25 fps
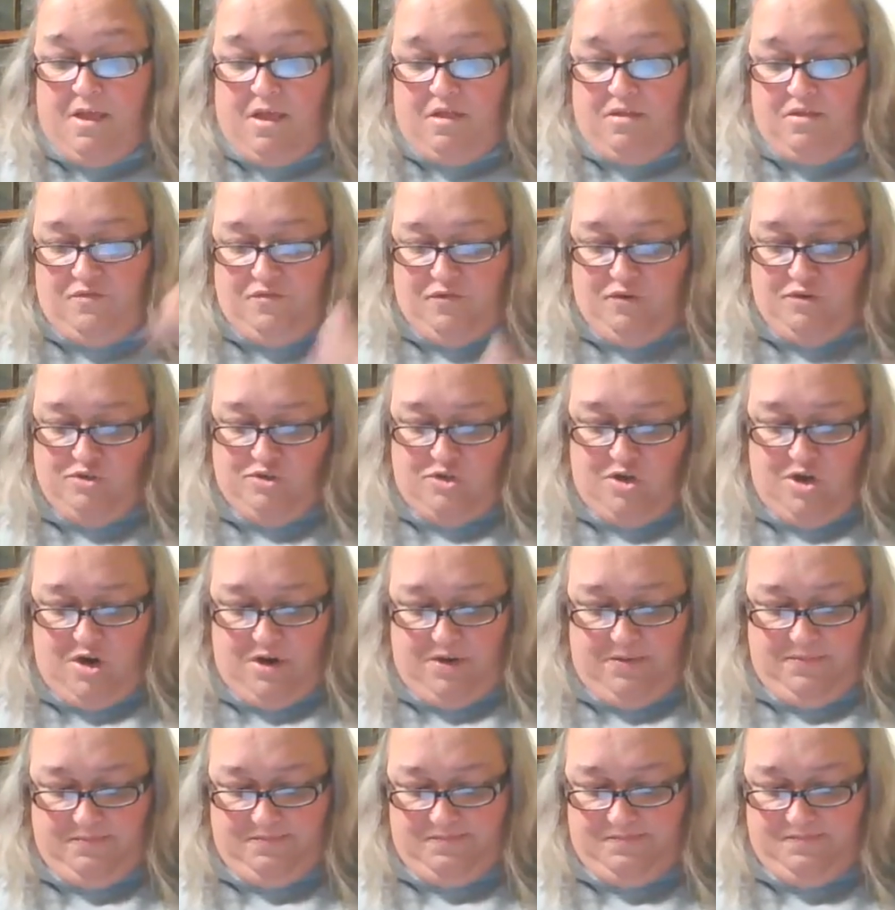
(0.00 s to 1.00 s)
The first
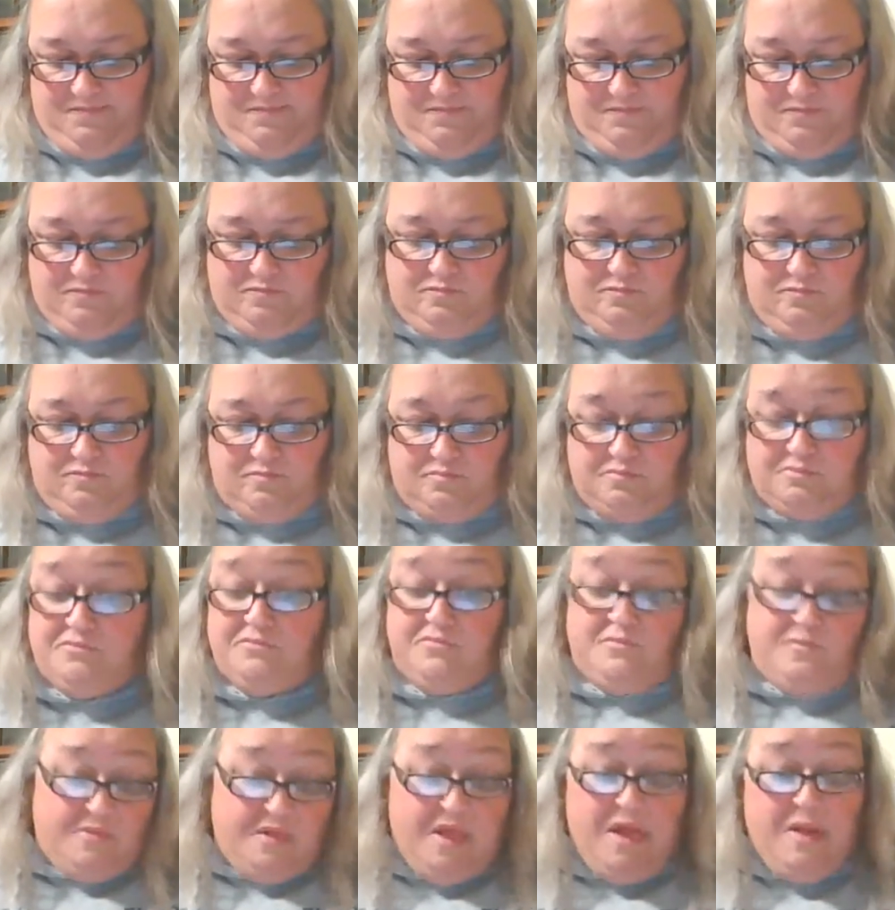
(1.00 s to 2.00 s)
R.
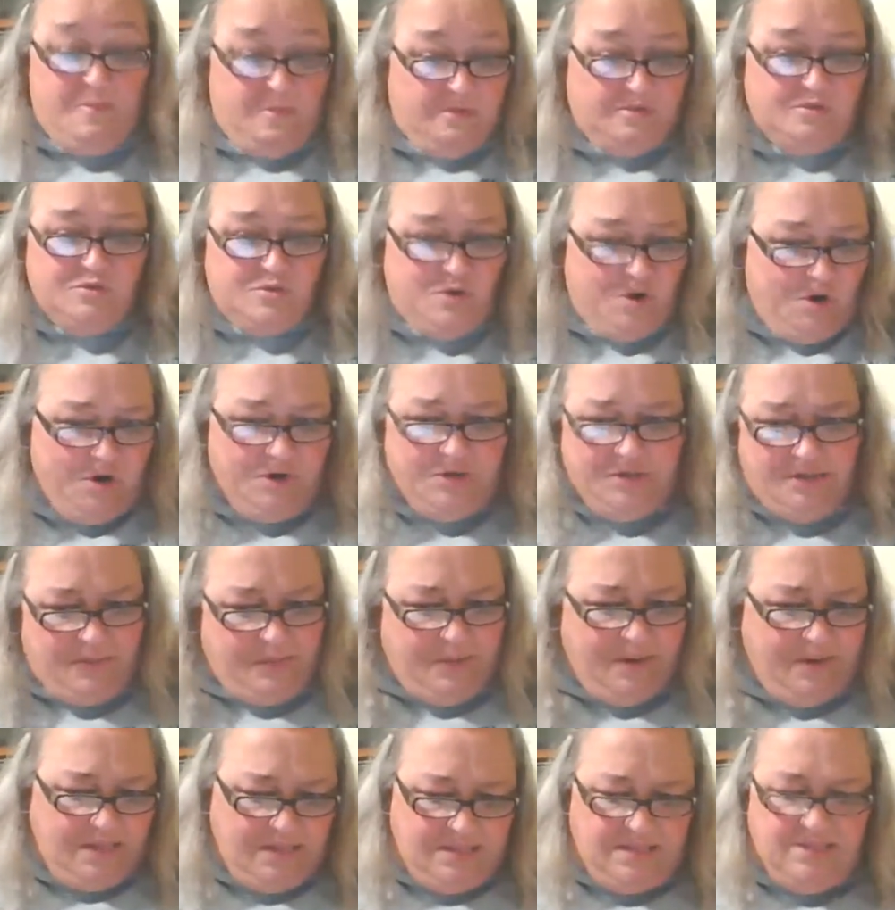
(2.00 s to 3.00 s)
I'm also currently
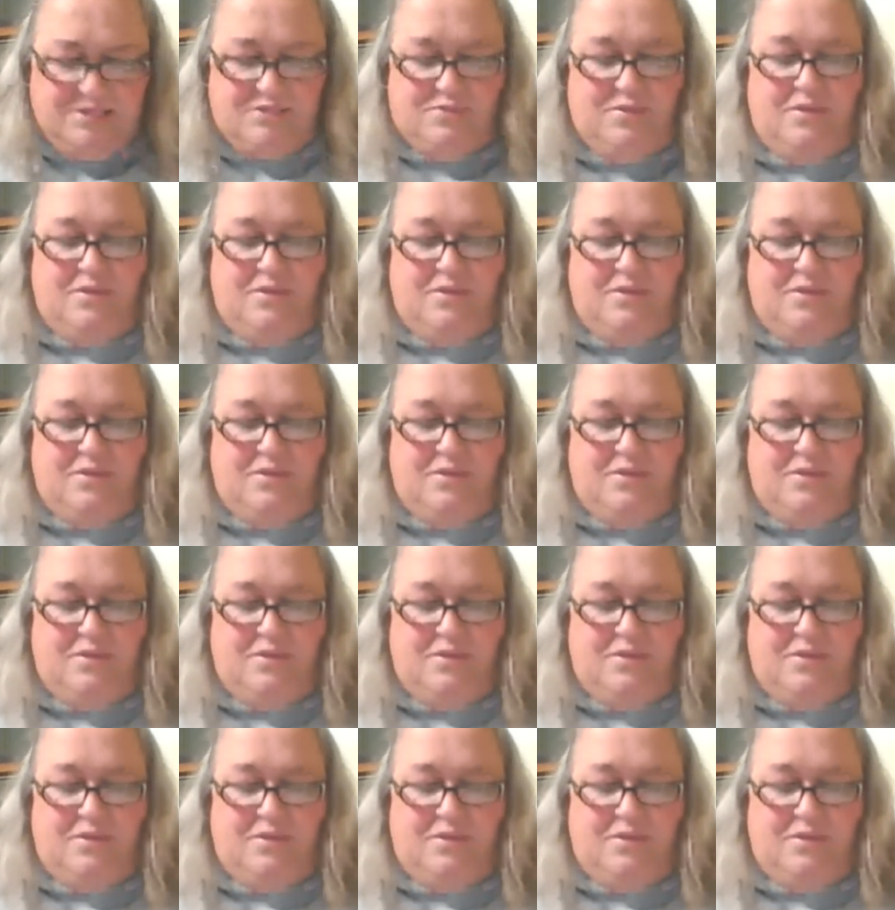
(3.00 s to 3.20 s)
reading this